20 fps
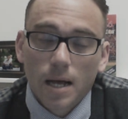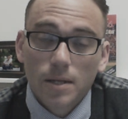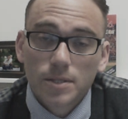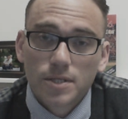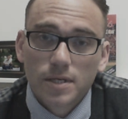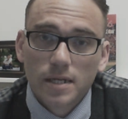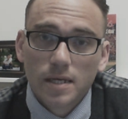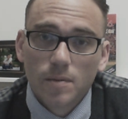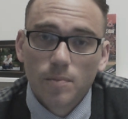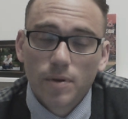how
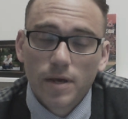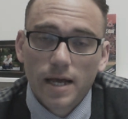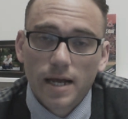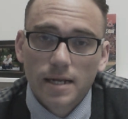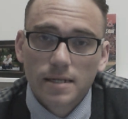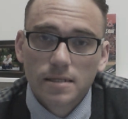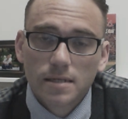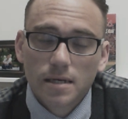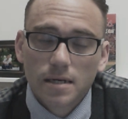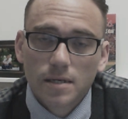it's going to
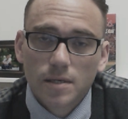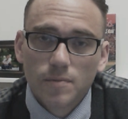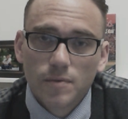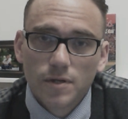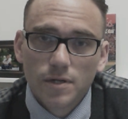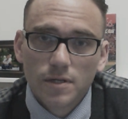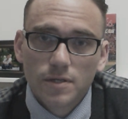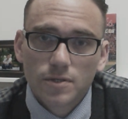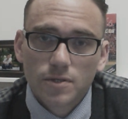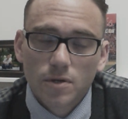impact
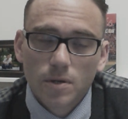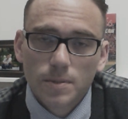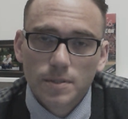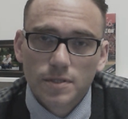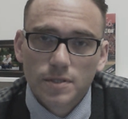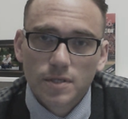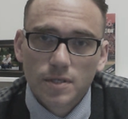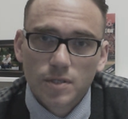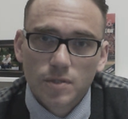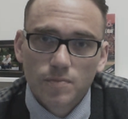community
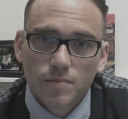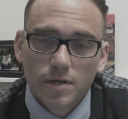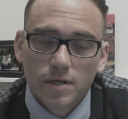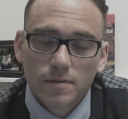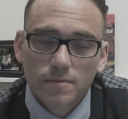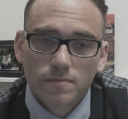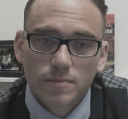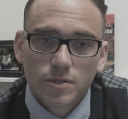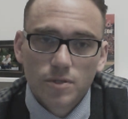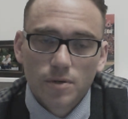services.
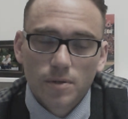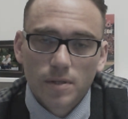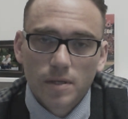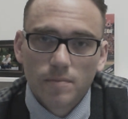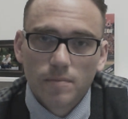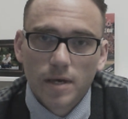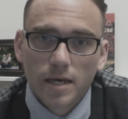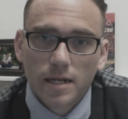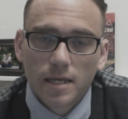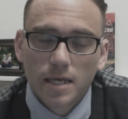But certainly
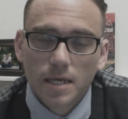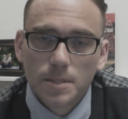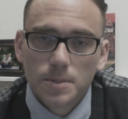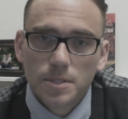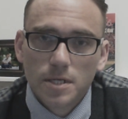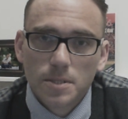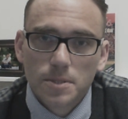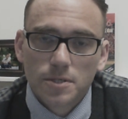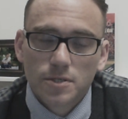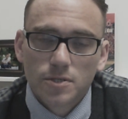Medicaid
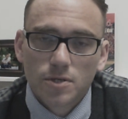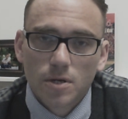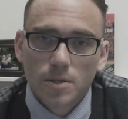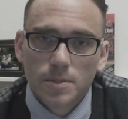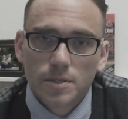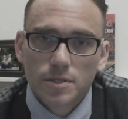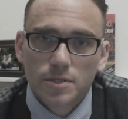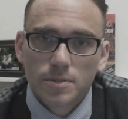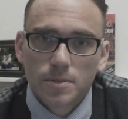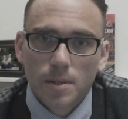
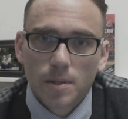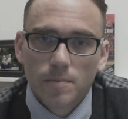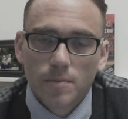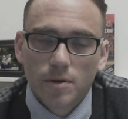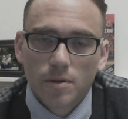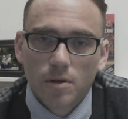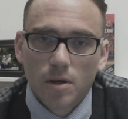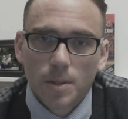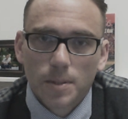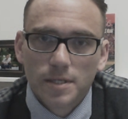fee-for-service from the
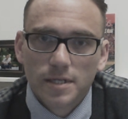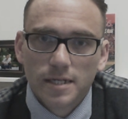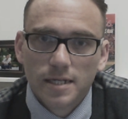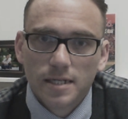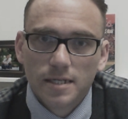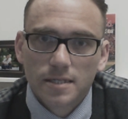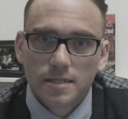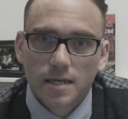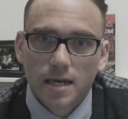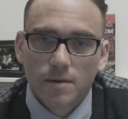mental health and
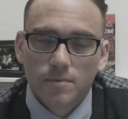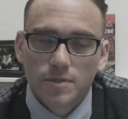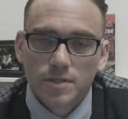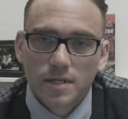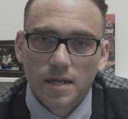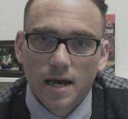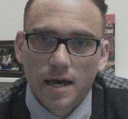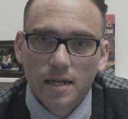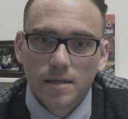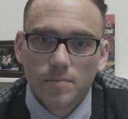DD side was
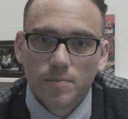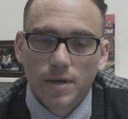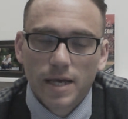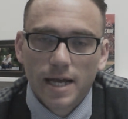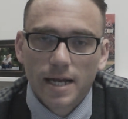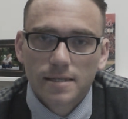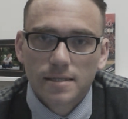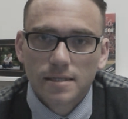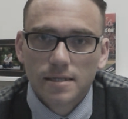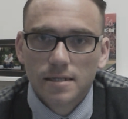not
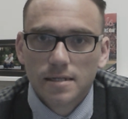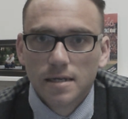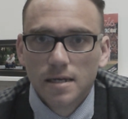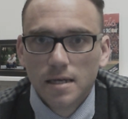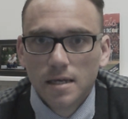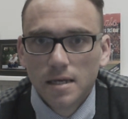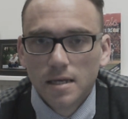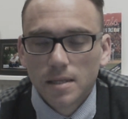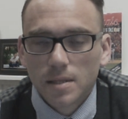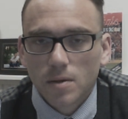impacted.
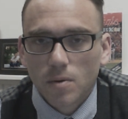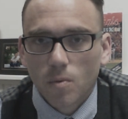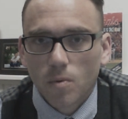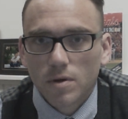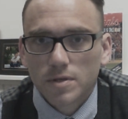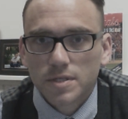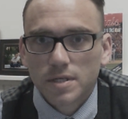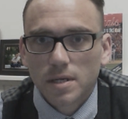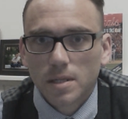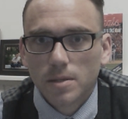There
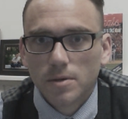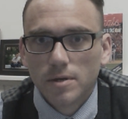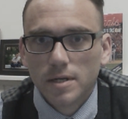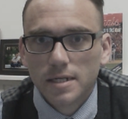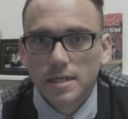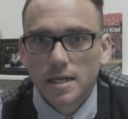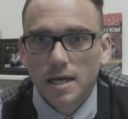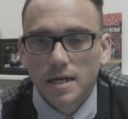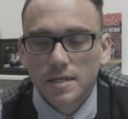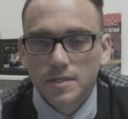was
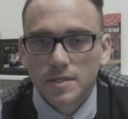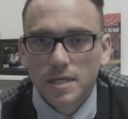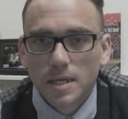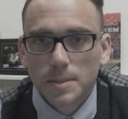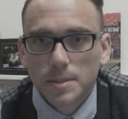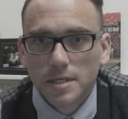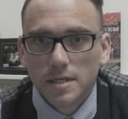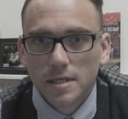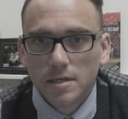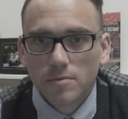included an
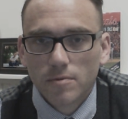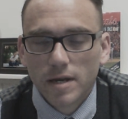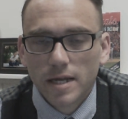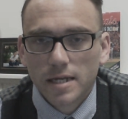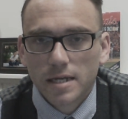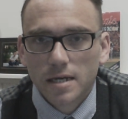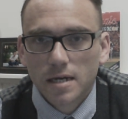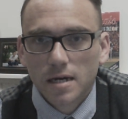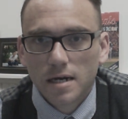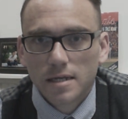ICFDD
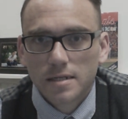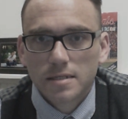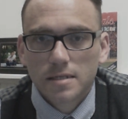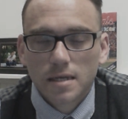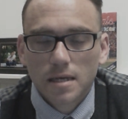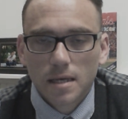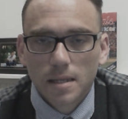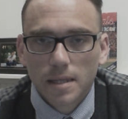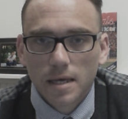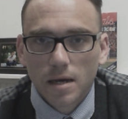rate cut
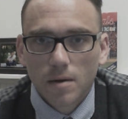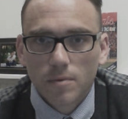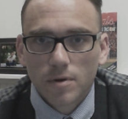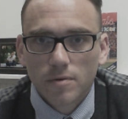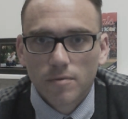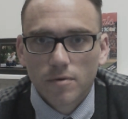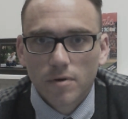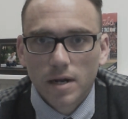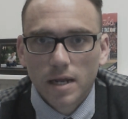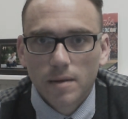that
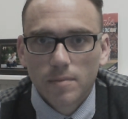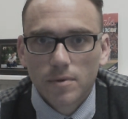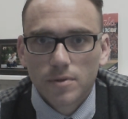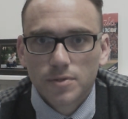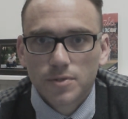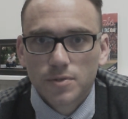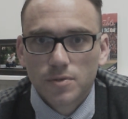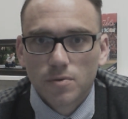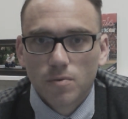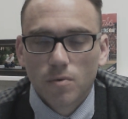we were
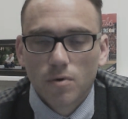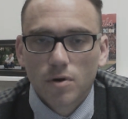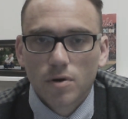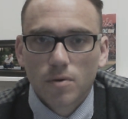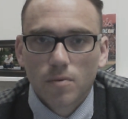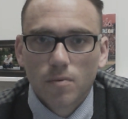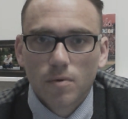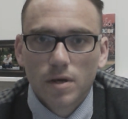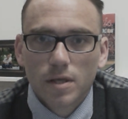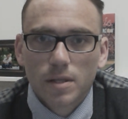able to work
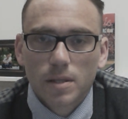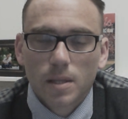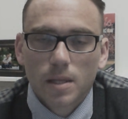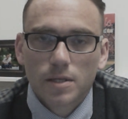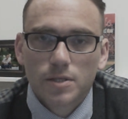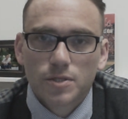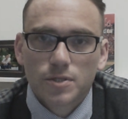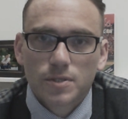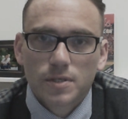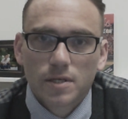with
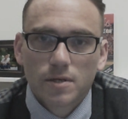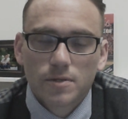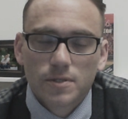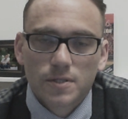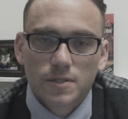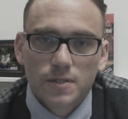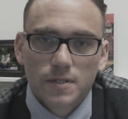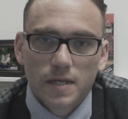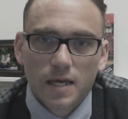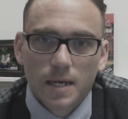legislators
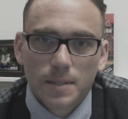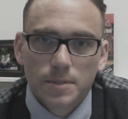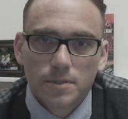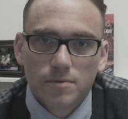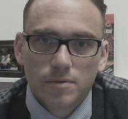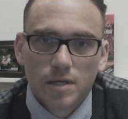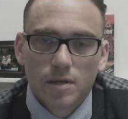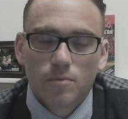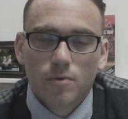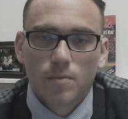and staff
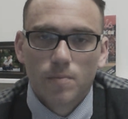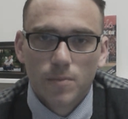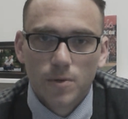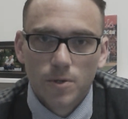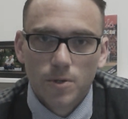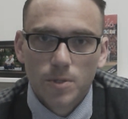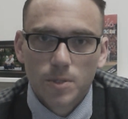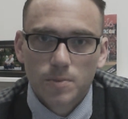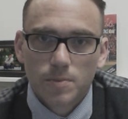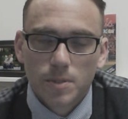to get
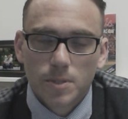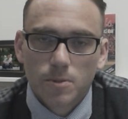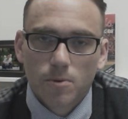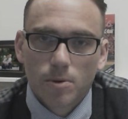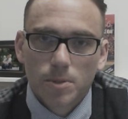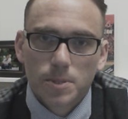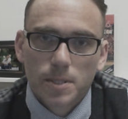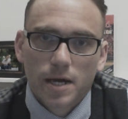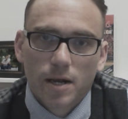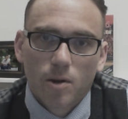removed
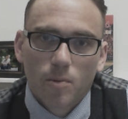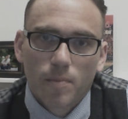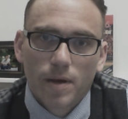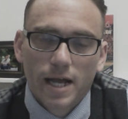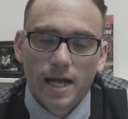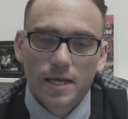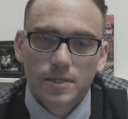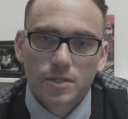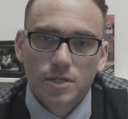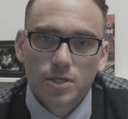before final
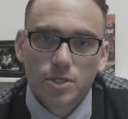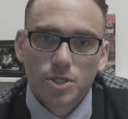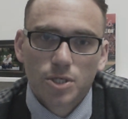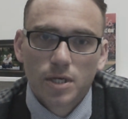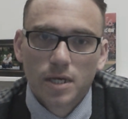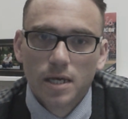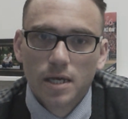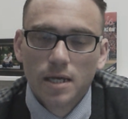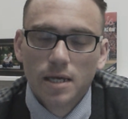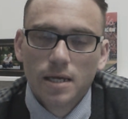
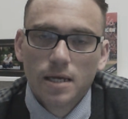passage.